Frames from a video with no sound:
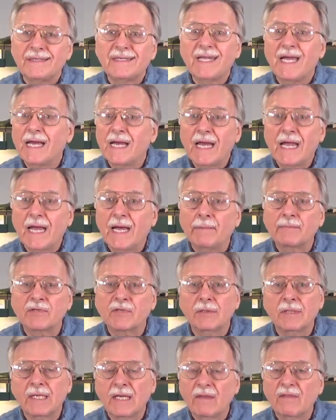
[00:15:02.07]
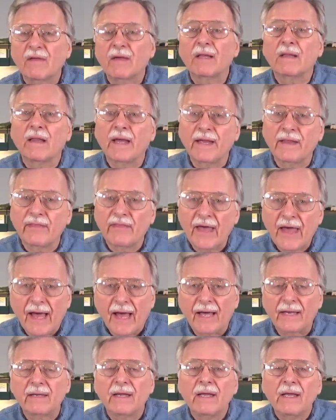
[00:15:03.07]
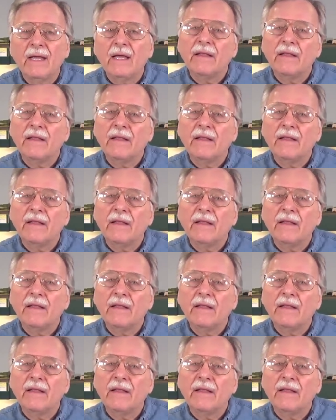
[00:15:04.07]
ten amps or anything like that,